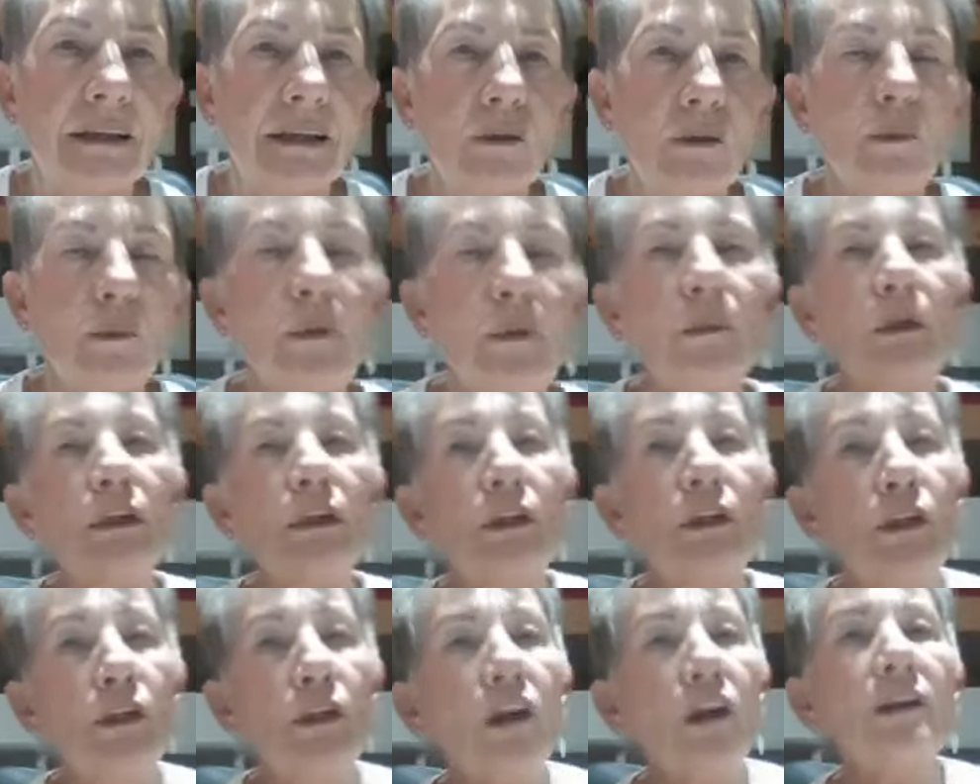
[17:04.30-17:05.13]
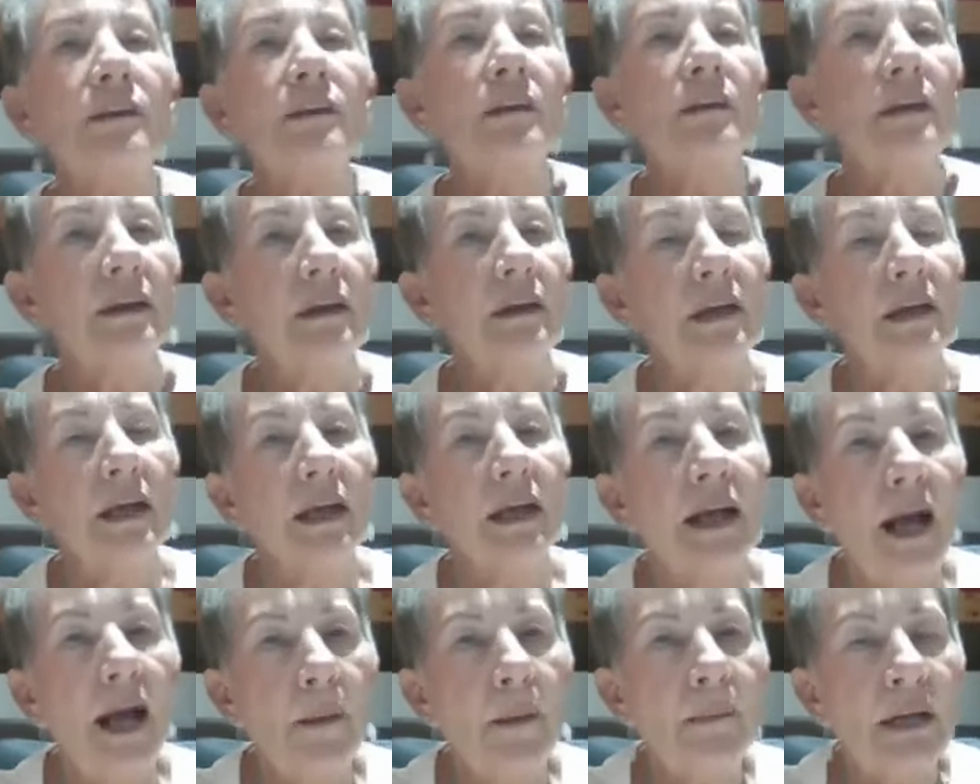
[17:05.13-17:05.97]
We will not
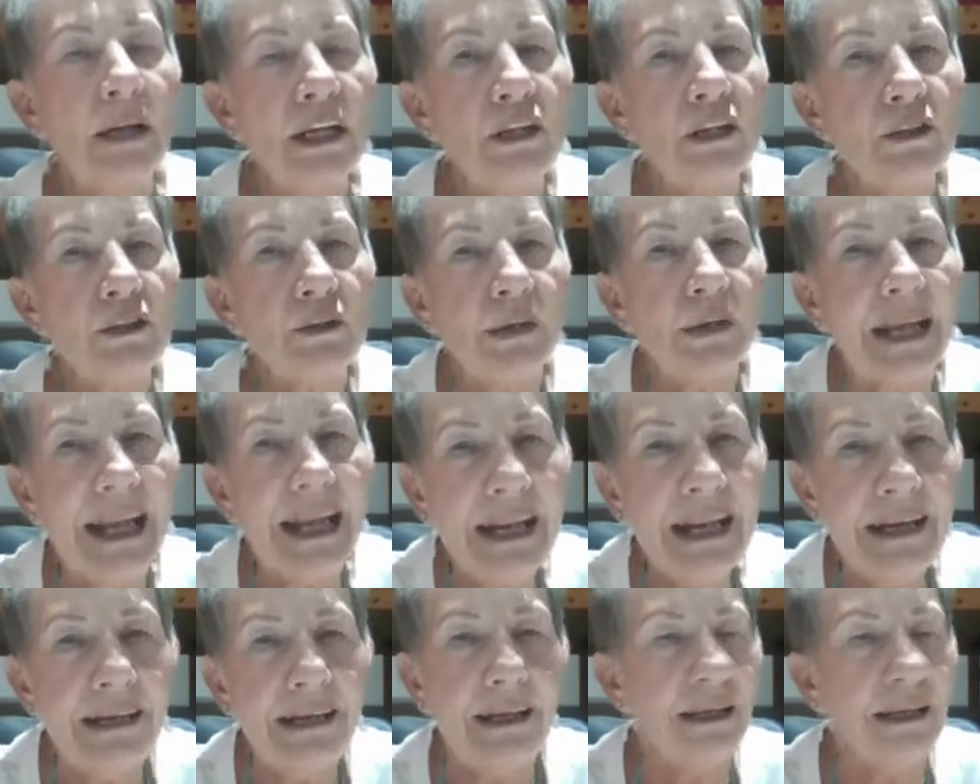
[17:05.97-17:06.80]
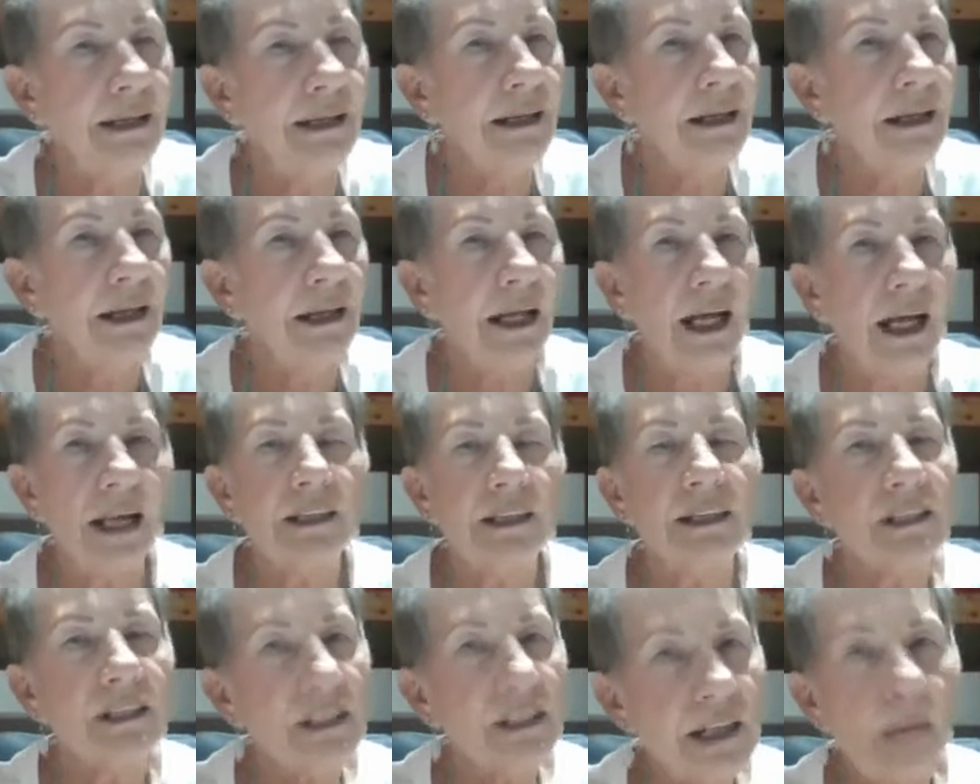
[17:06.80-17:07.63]
come into any a
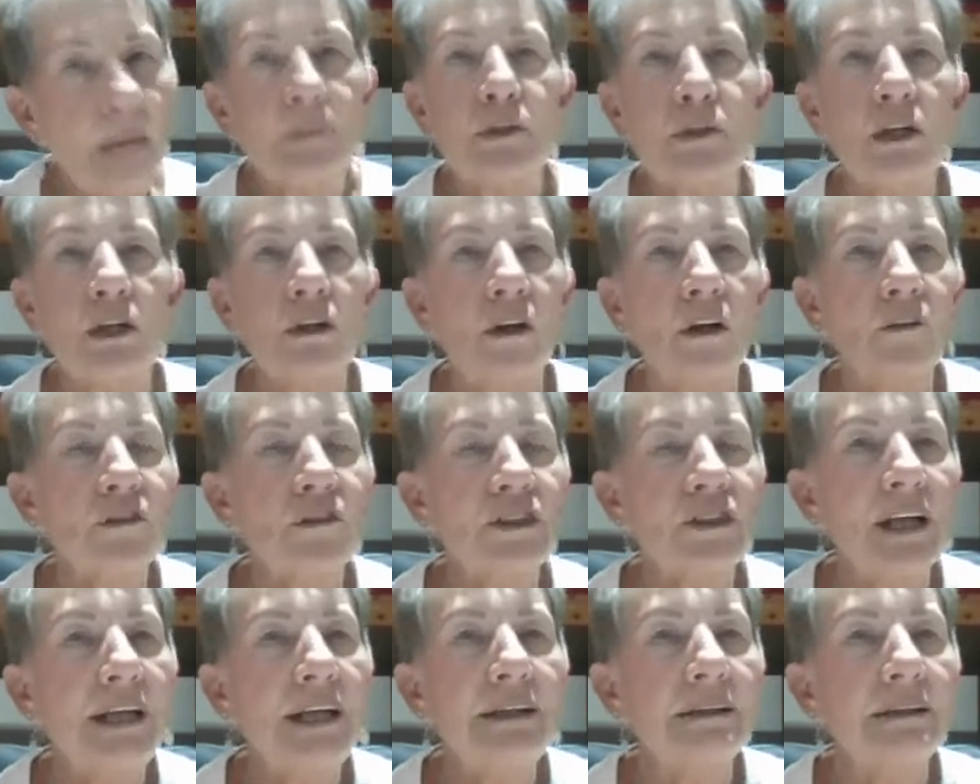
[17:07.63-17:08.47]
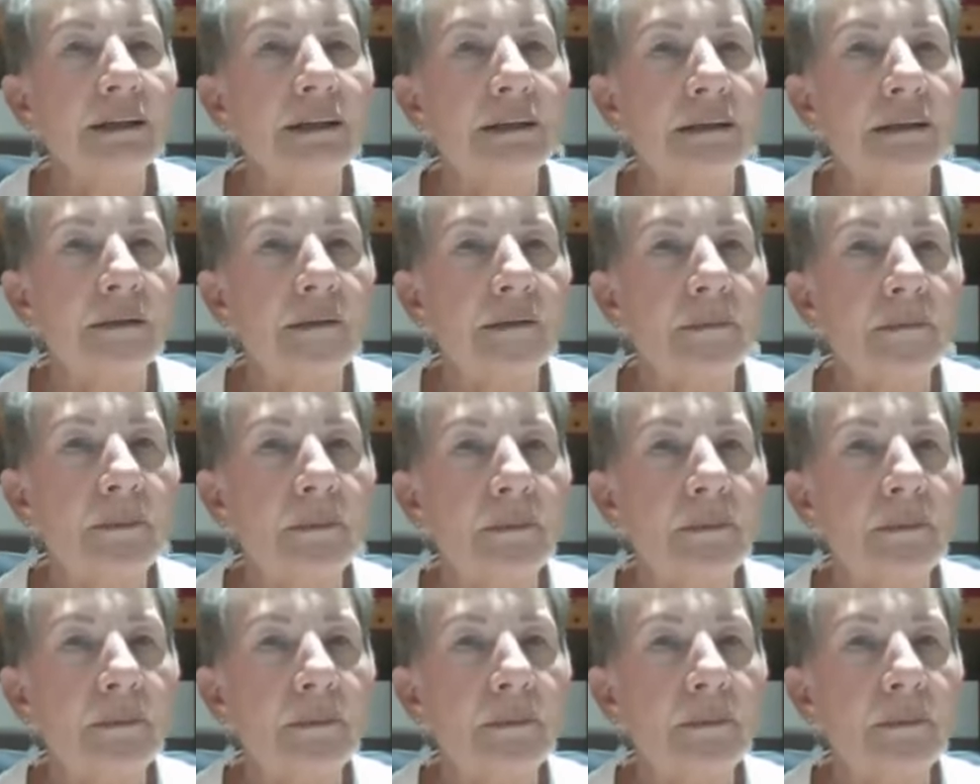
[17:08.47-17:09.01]
deception of Satan